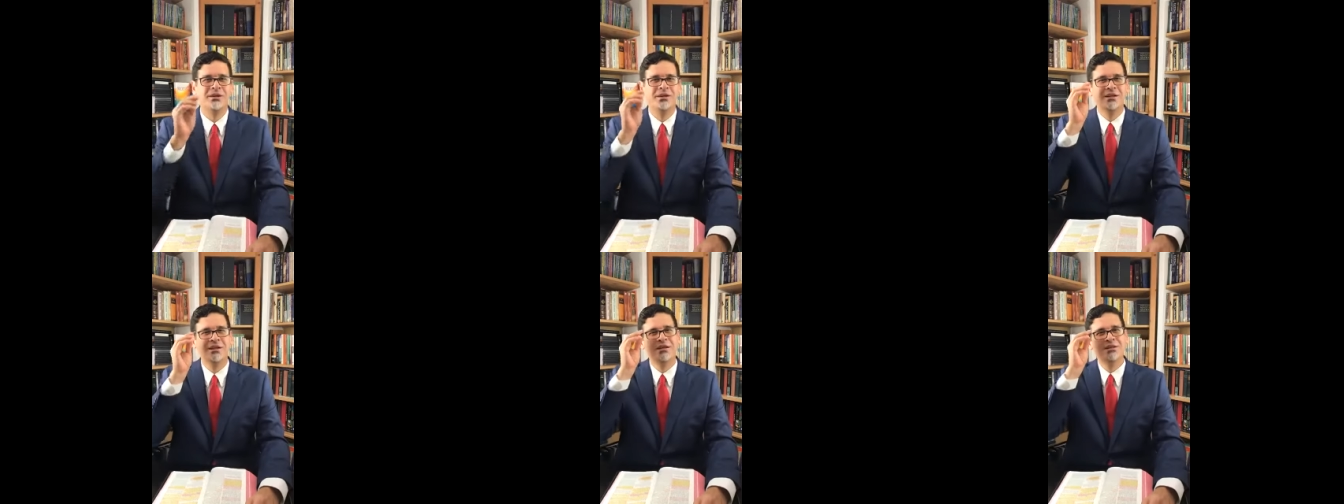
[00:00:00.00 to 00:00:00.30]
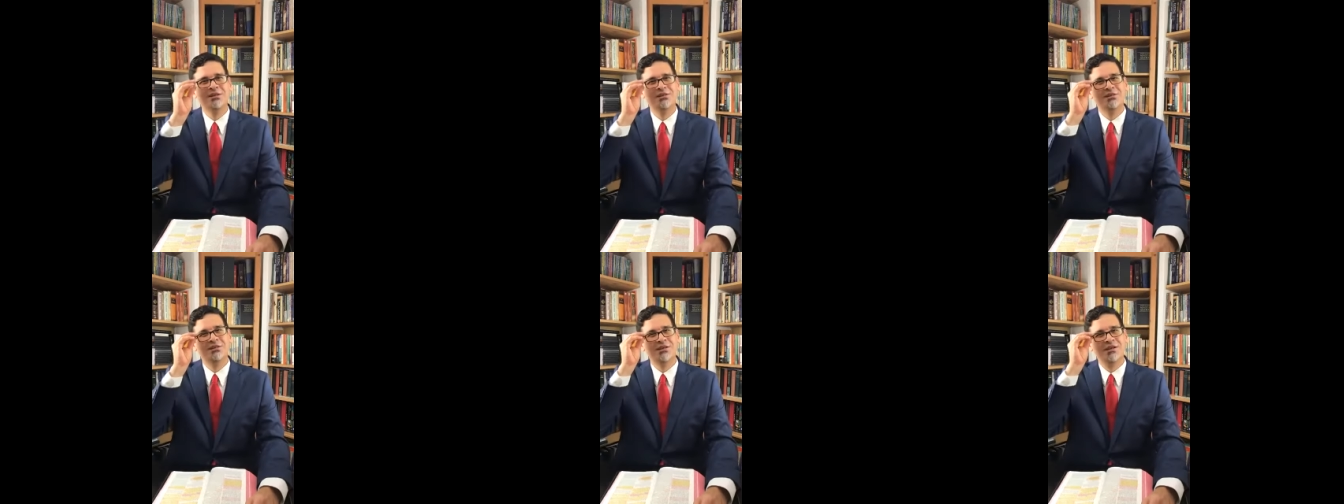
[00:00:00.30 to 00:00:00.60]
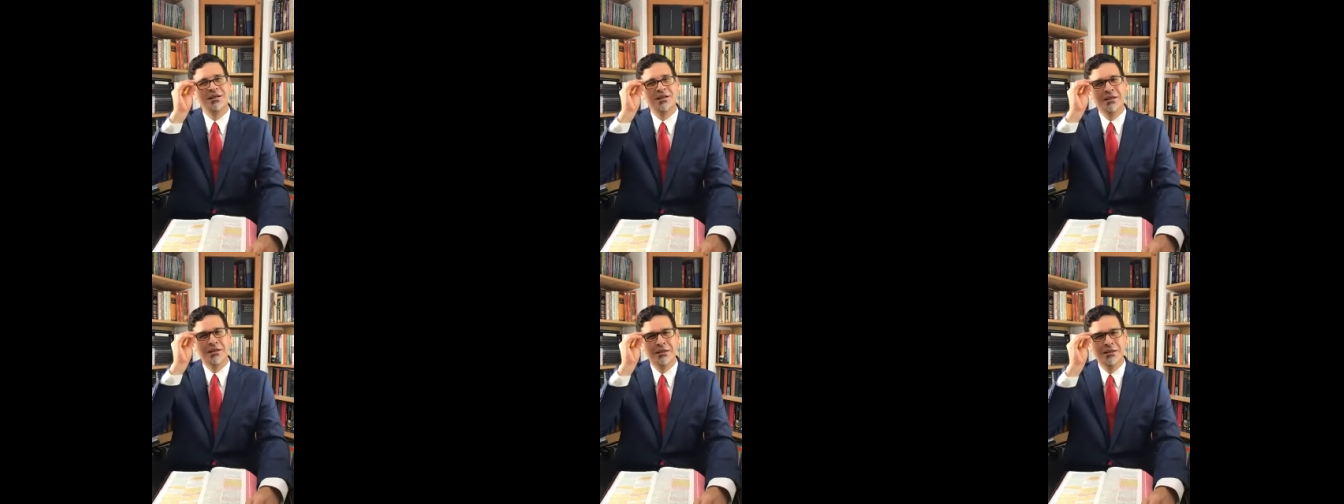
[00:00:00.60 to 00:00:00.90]
let's
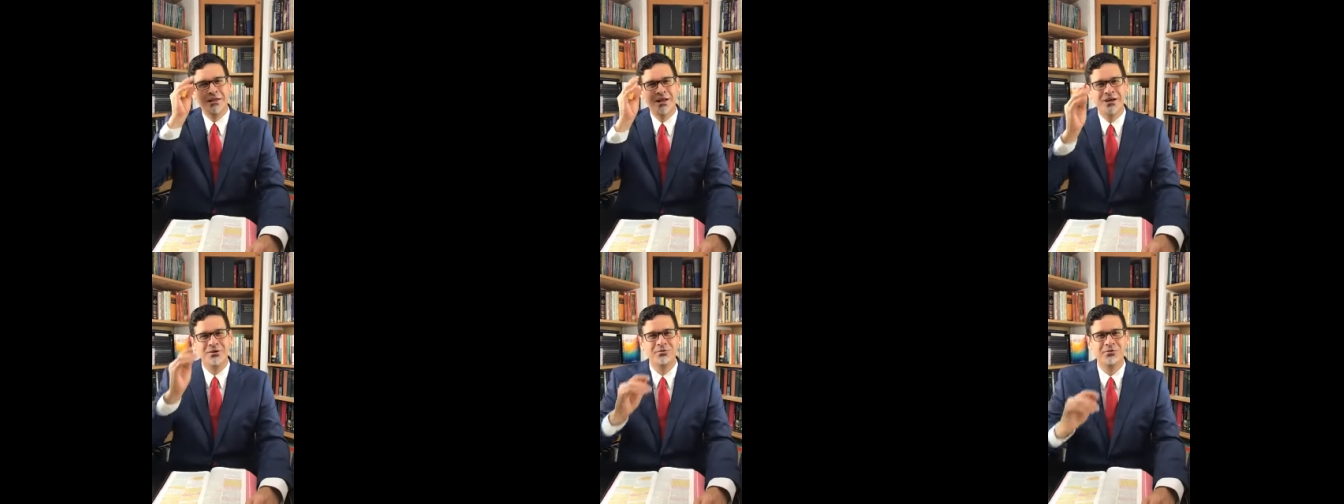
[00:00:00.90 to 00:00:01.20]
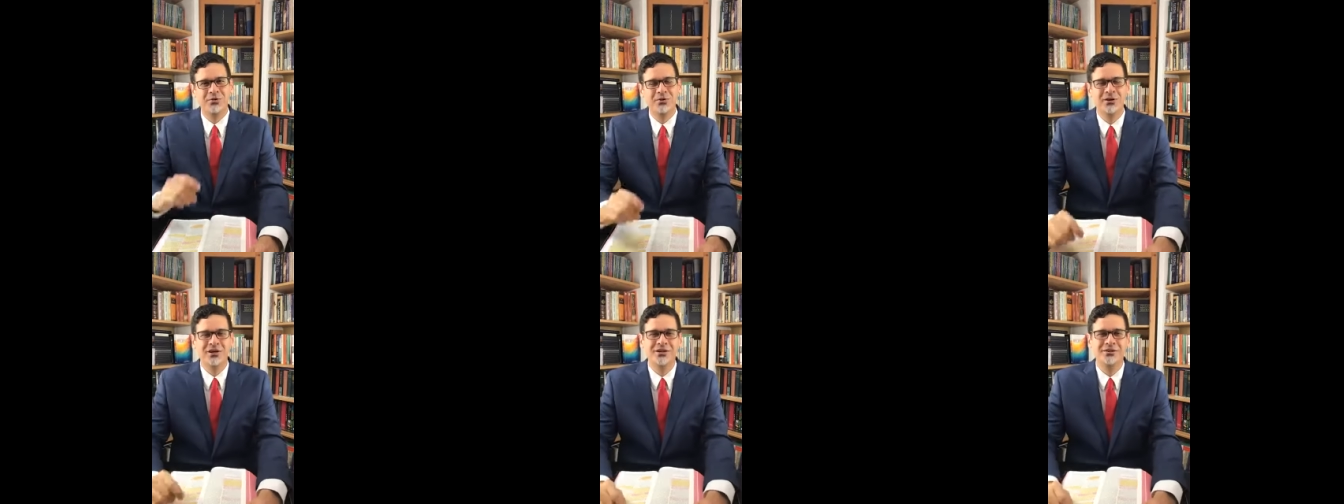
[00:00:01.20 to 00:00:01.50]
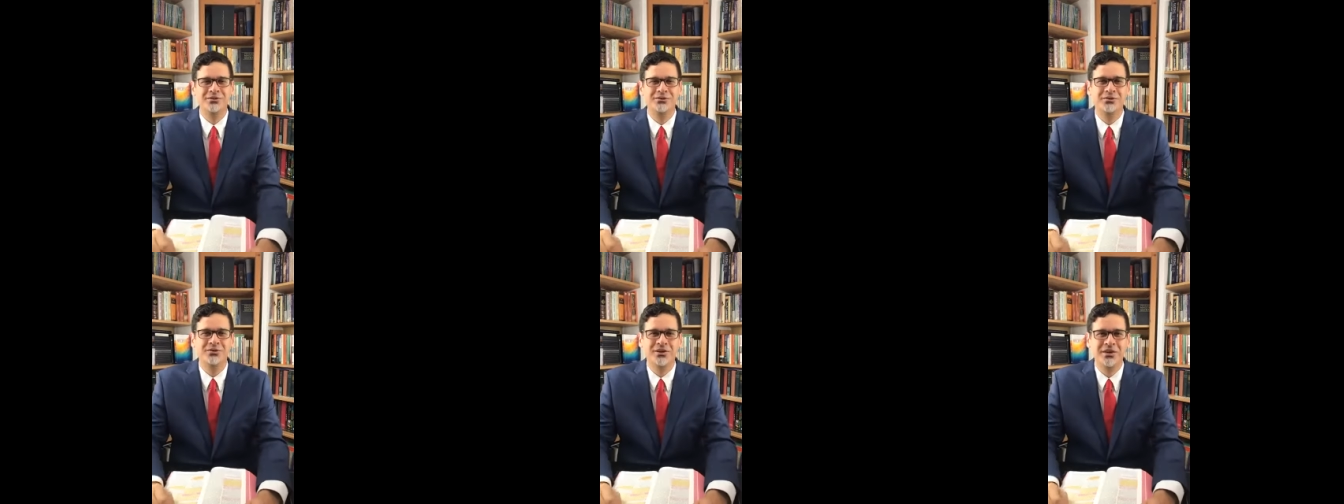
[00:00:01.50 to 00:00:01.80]
not forget
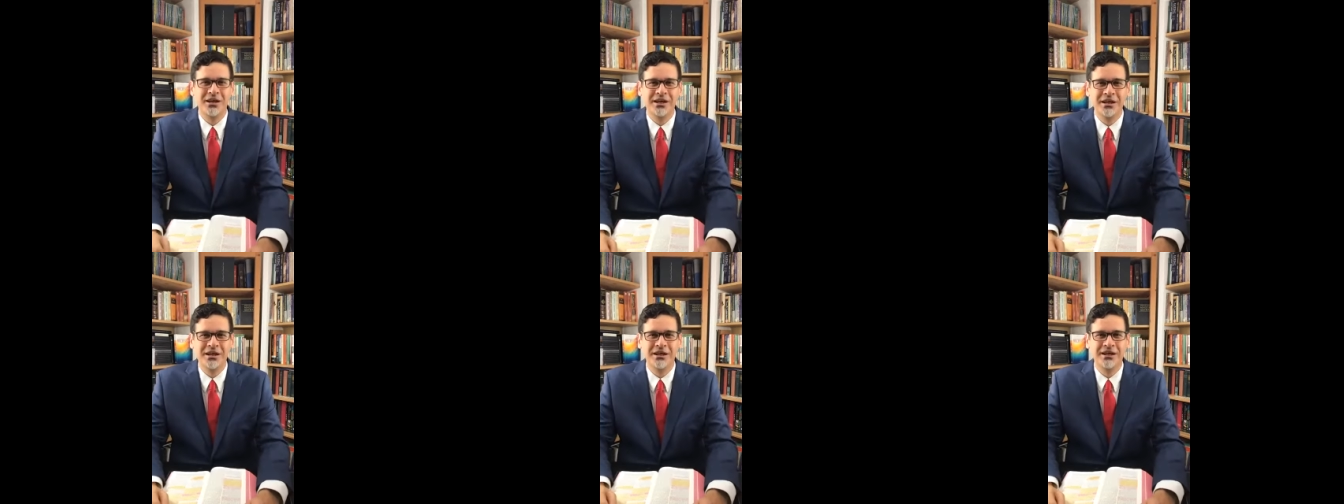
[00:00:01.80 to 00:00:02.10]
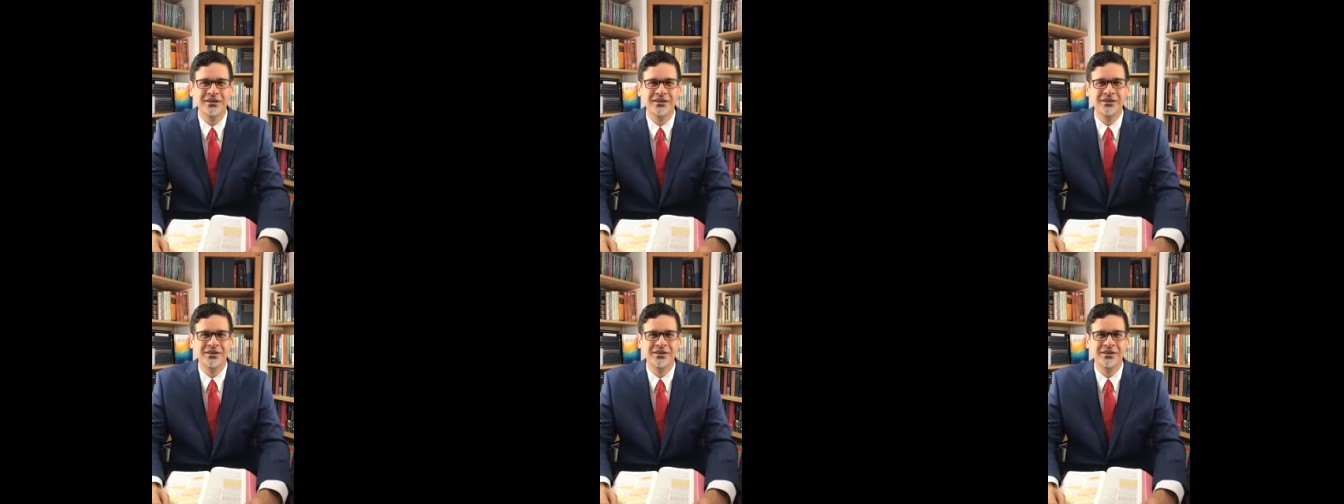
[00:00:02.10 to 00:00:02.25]
to think